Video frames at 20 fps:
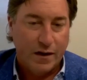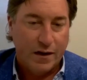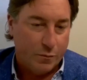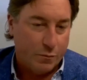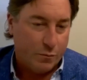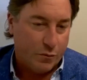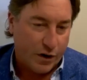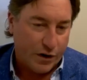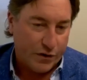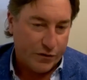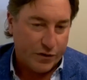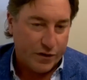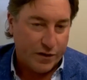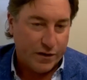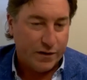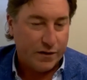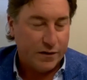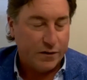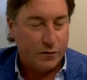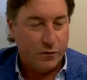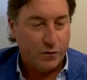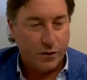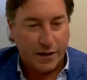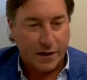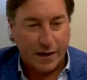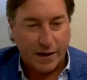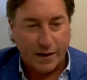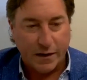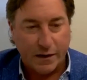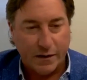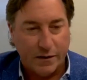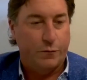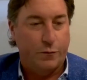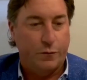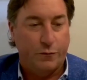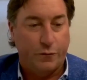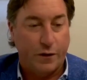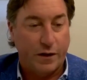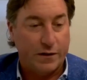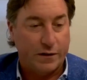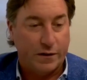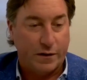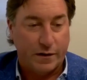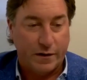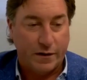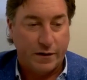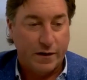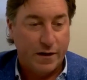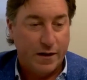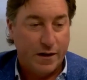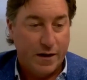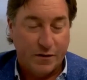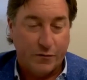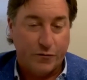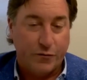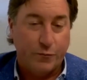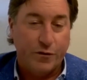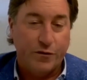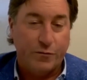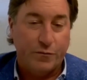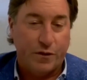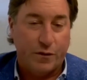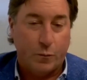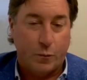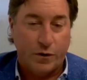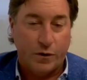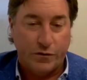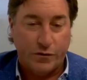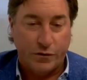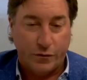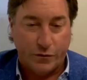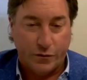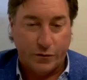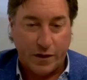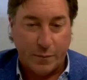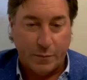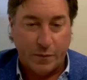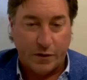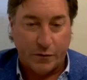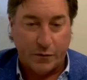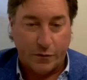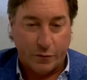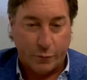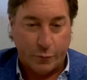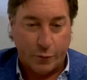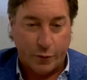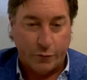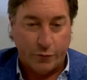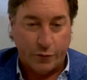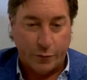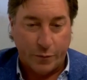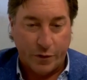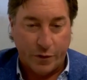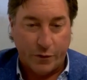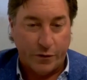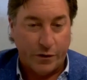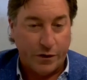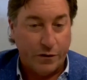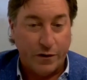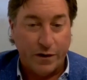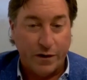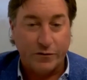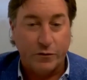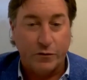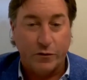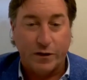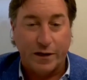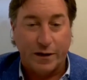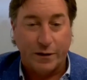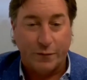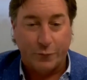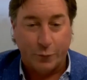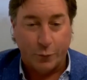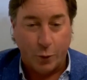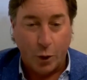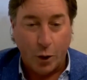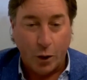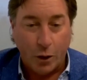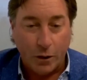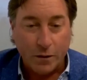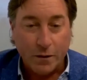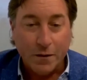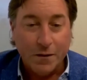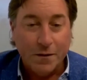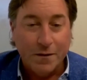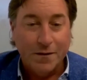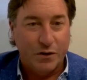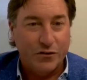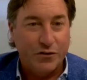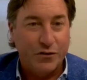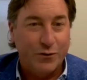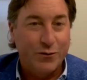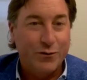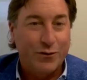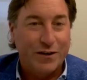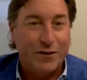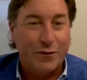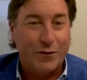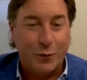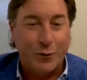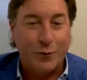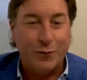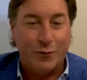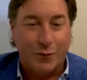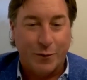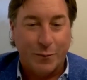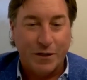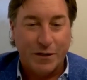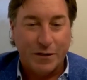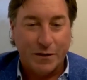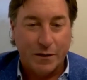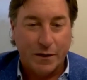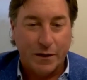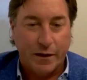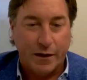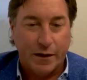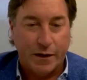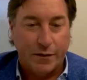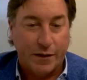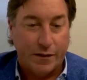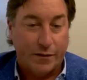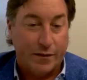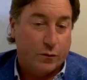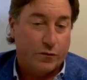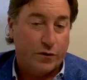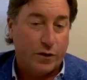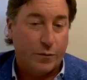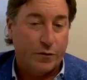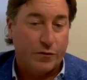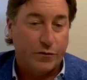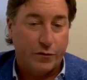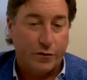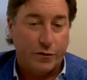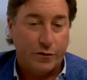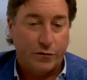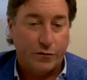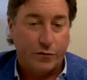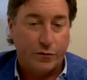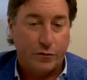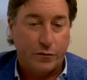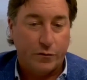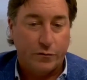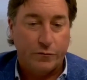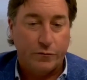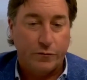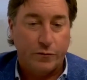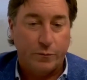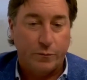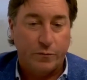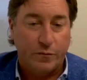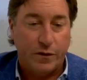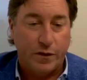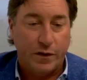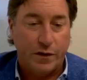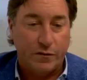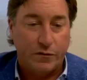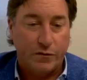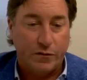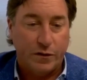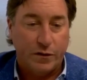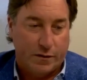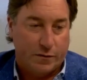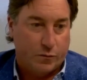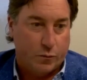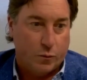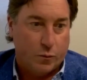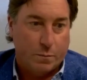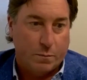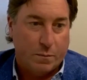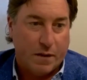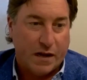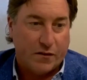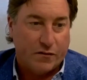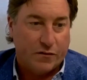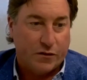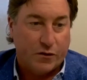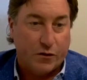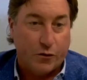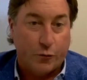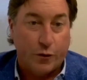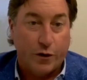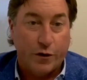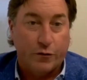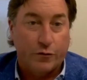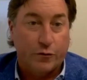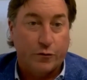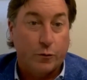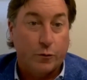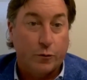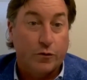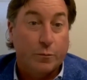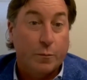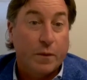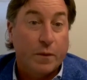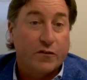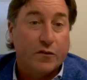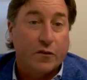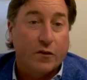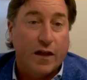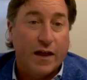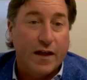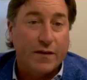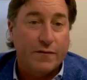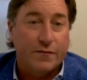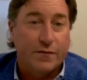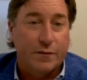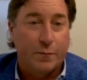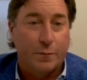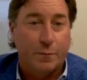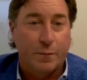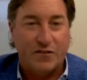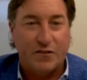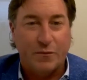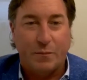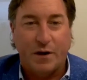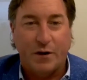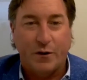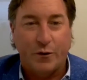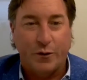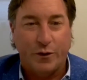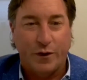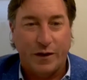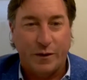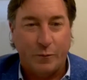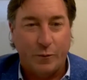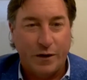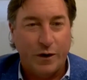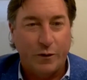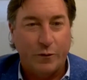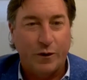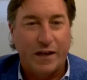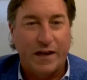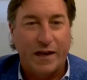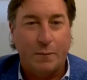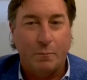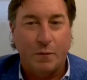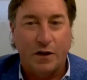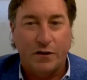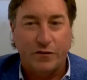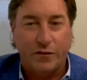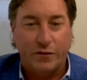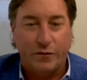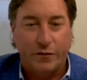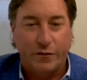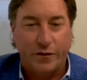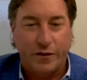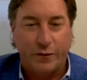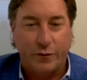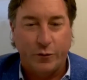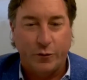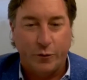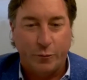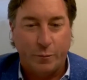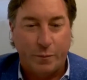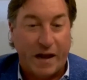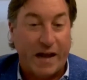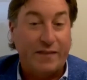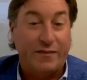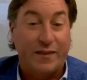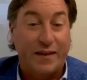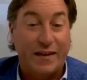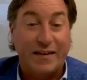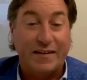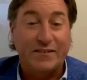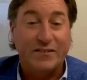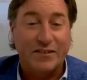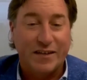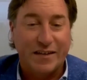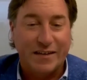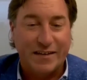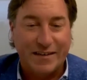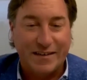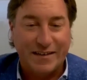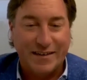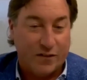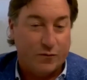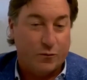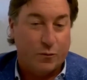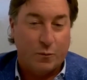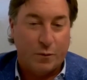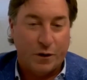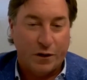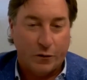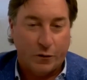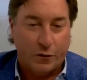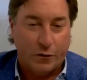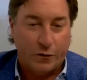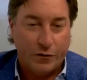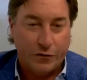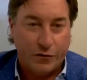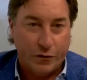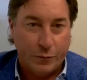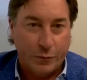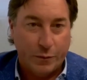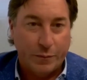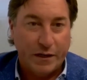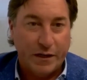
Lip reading: If you embrace it, you look at it, you reflect on it. And there's a reason why the windshield's a lot bigger than the rearview mirror. You don't have to look at it for long, but you do need to learn from it. And I think those opportunities to learn from things, it's what makes a career. It's what makes a life. It makes a better thing. We don't get much other than through bad things. And that's when we learn as human